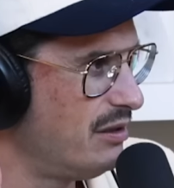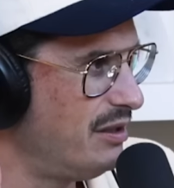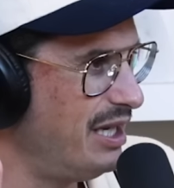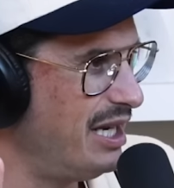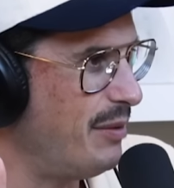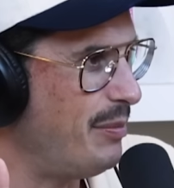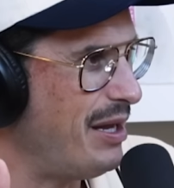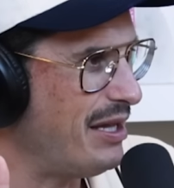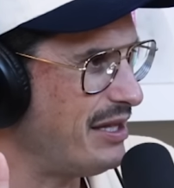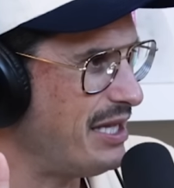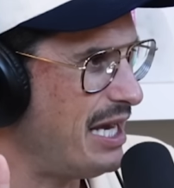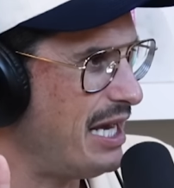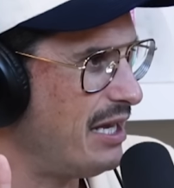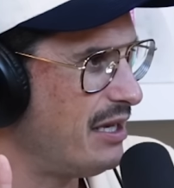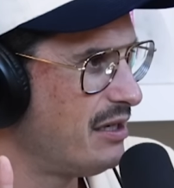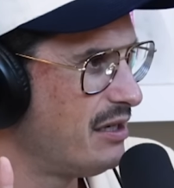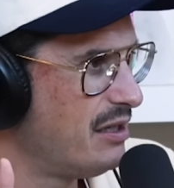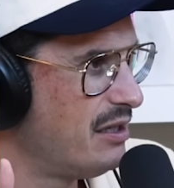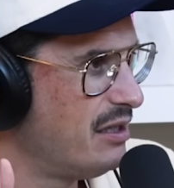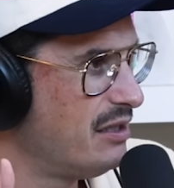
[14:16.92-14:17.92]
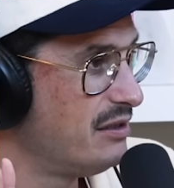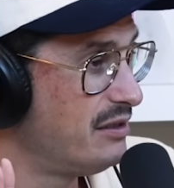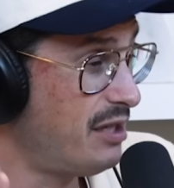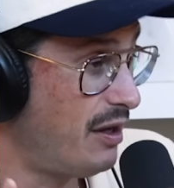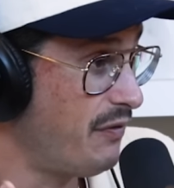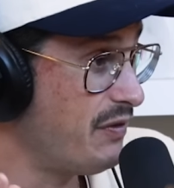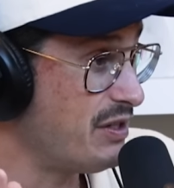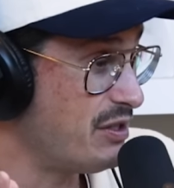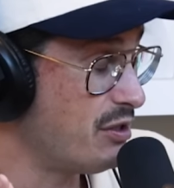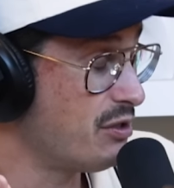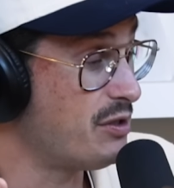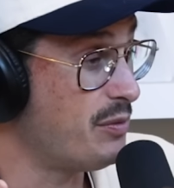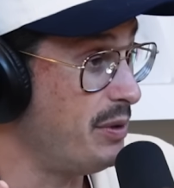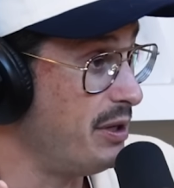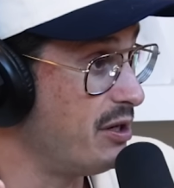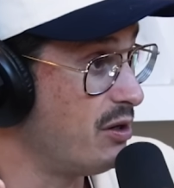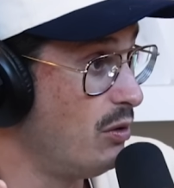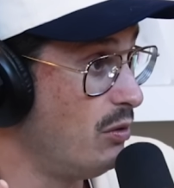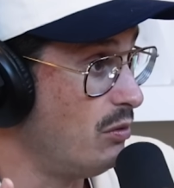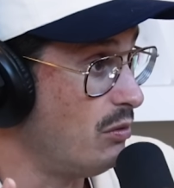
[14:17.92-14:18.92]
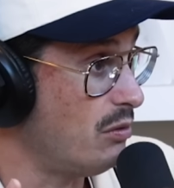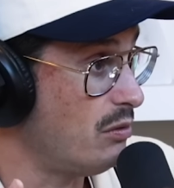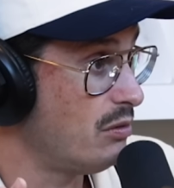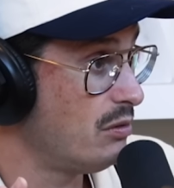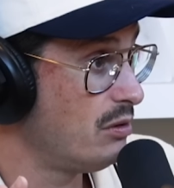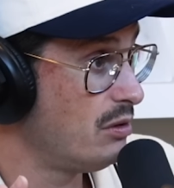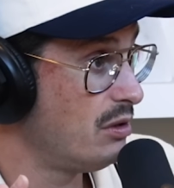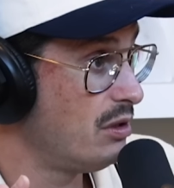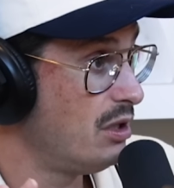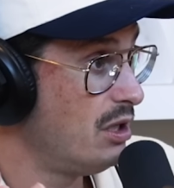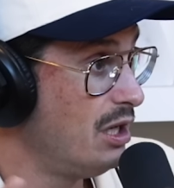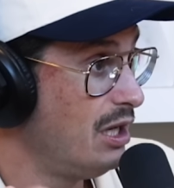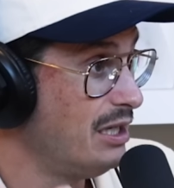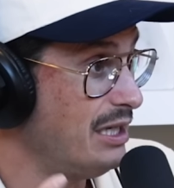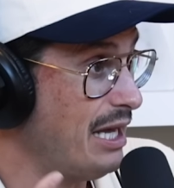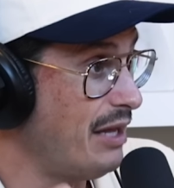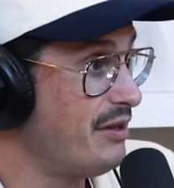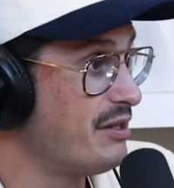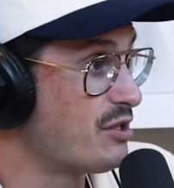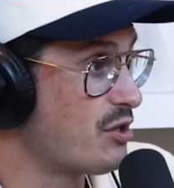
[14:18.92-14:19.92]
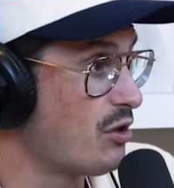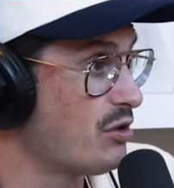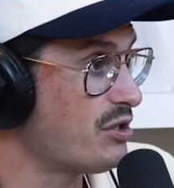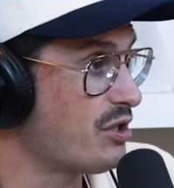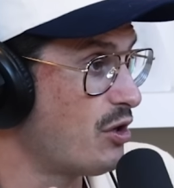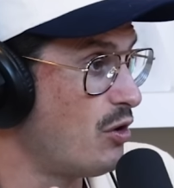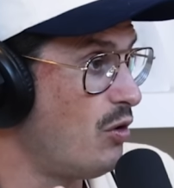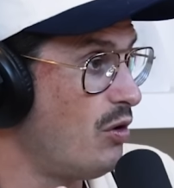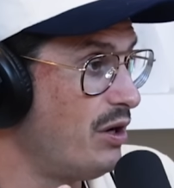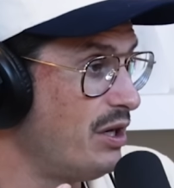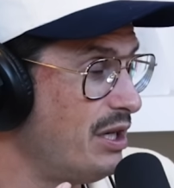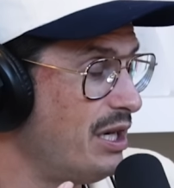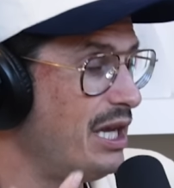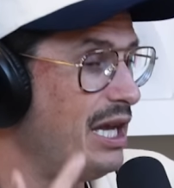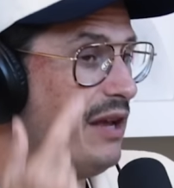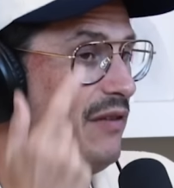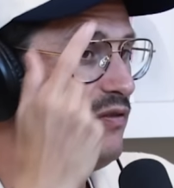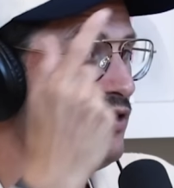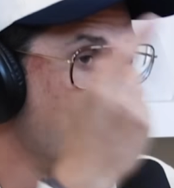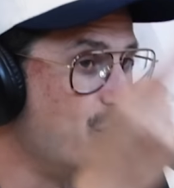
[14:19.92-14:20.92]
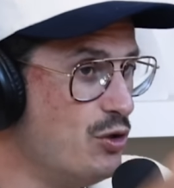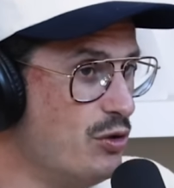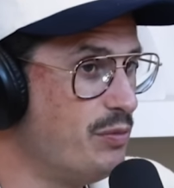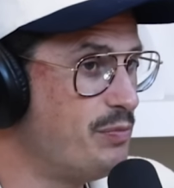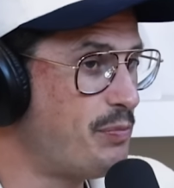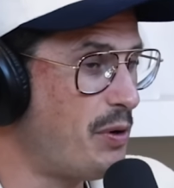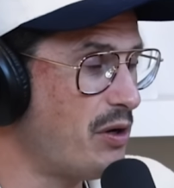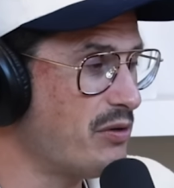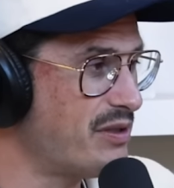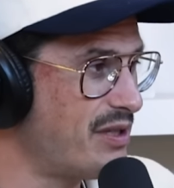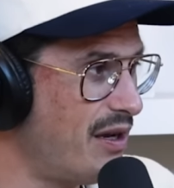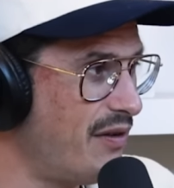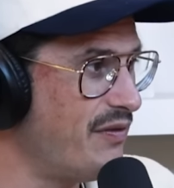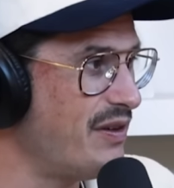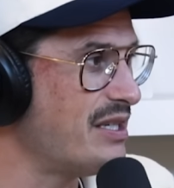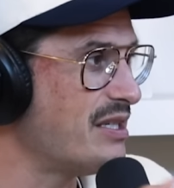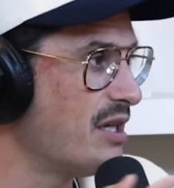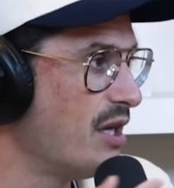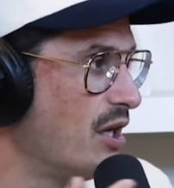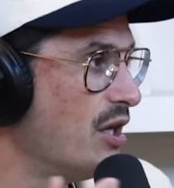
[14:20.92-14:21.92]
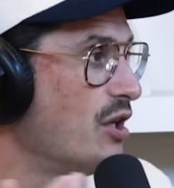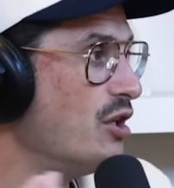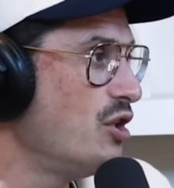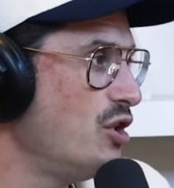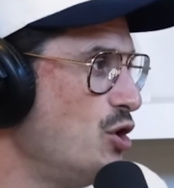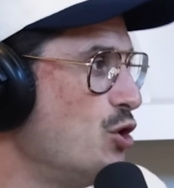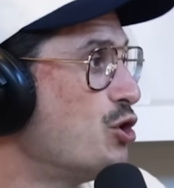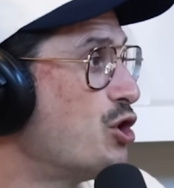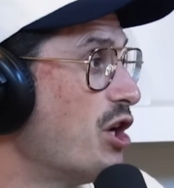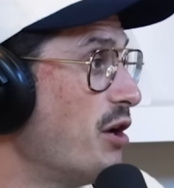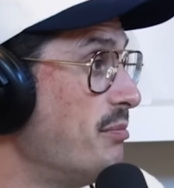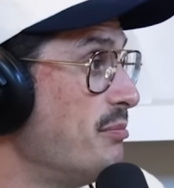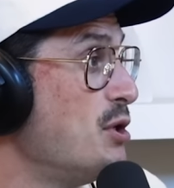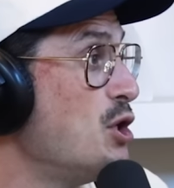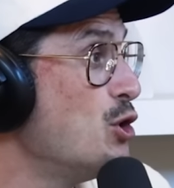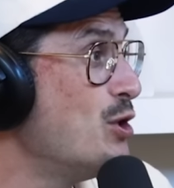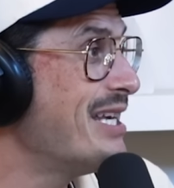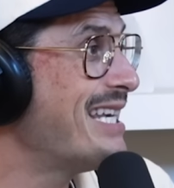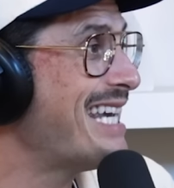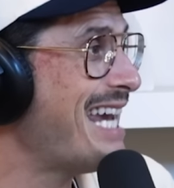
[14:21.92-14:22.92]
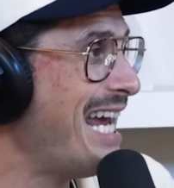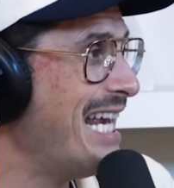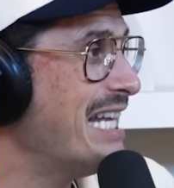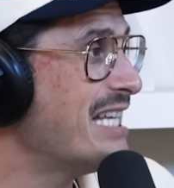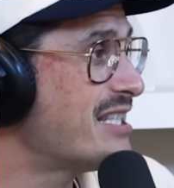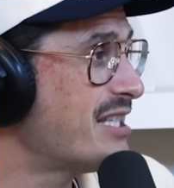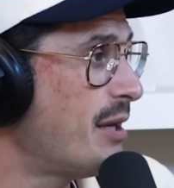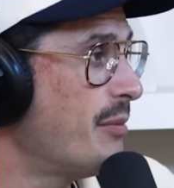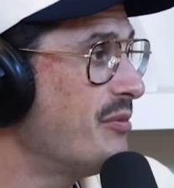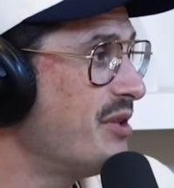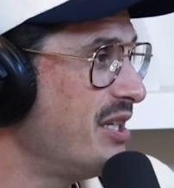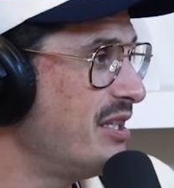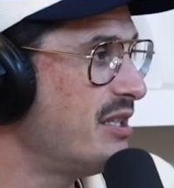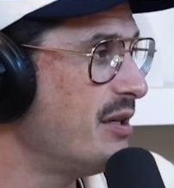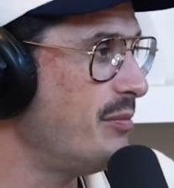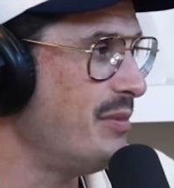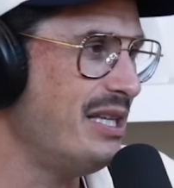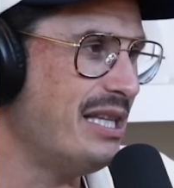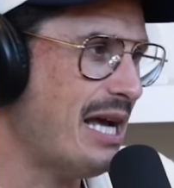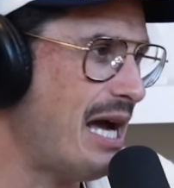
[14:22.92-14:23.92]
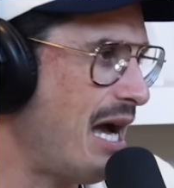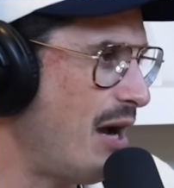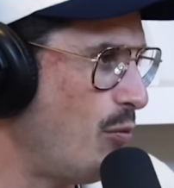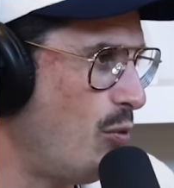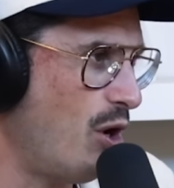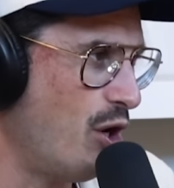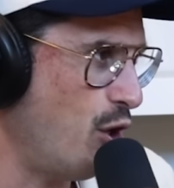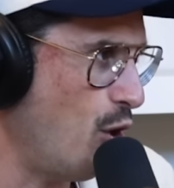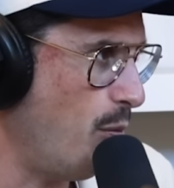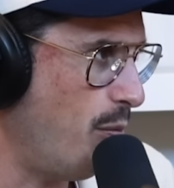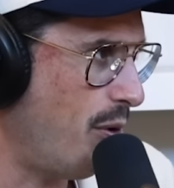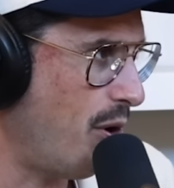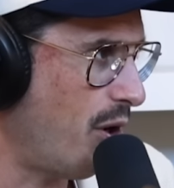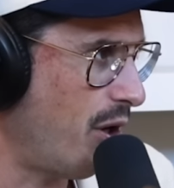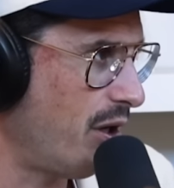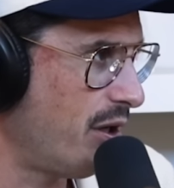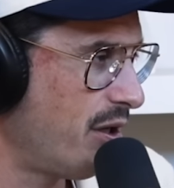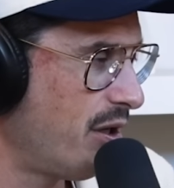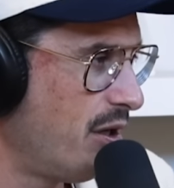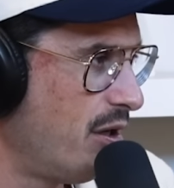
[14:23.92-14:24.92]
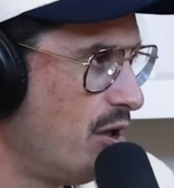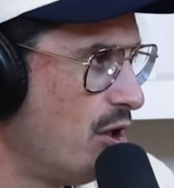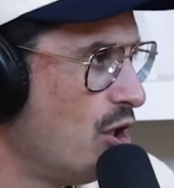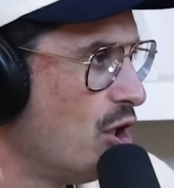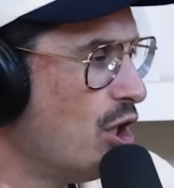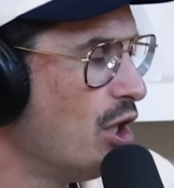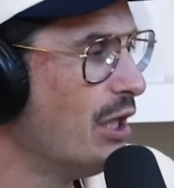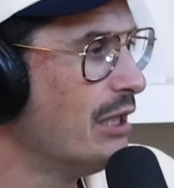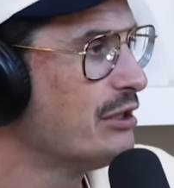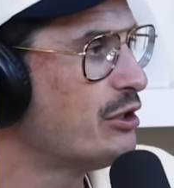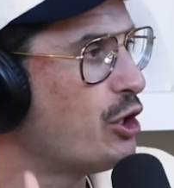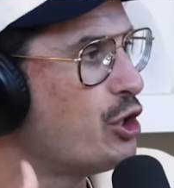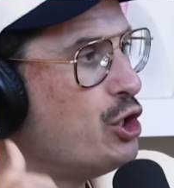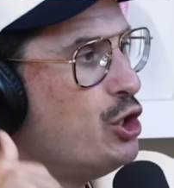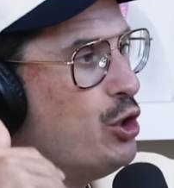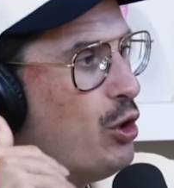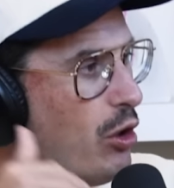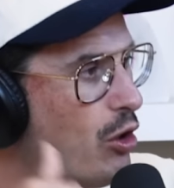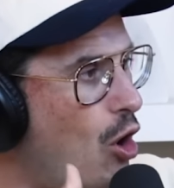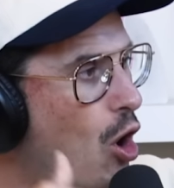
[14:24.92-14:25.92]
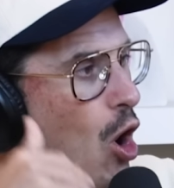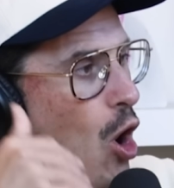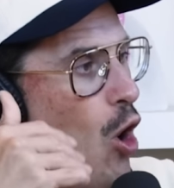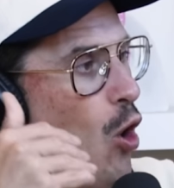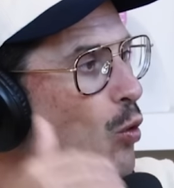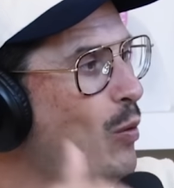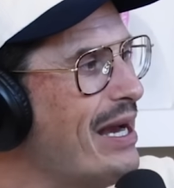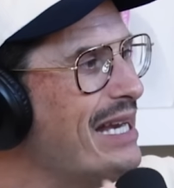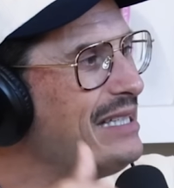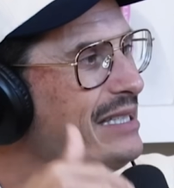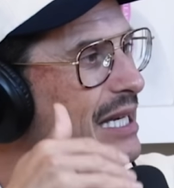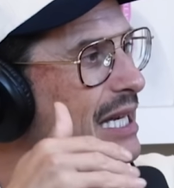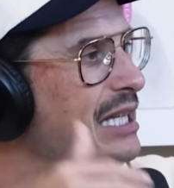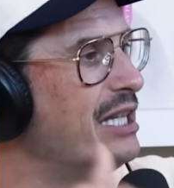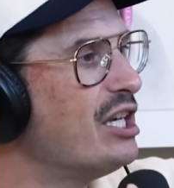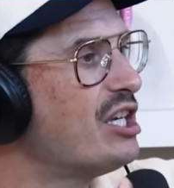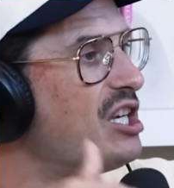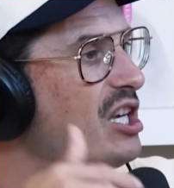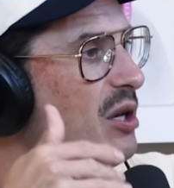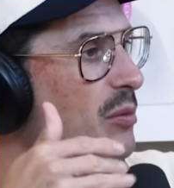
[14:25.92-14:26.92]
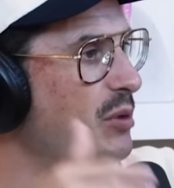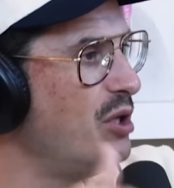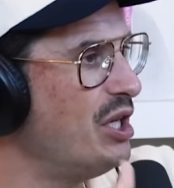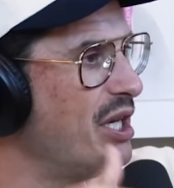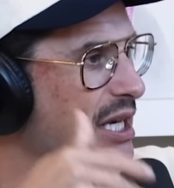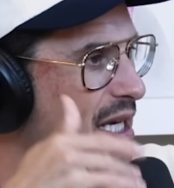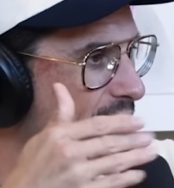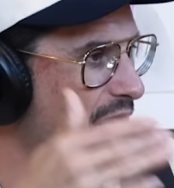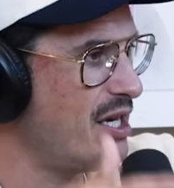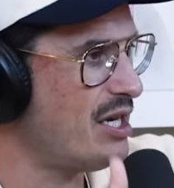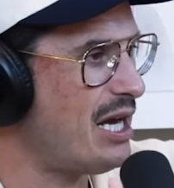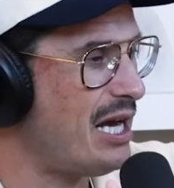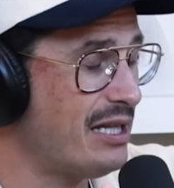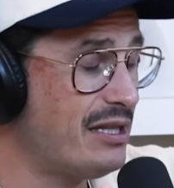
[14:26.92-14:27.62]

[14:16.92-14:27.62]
Think about that. selfies used to be cool. Now these girls are going, if you post selfies, you communicated something to me that I yep. want no part. Yep. So you're always in the communicate.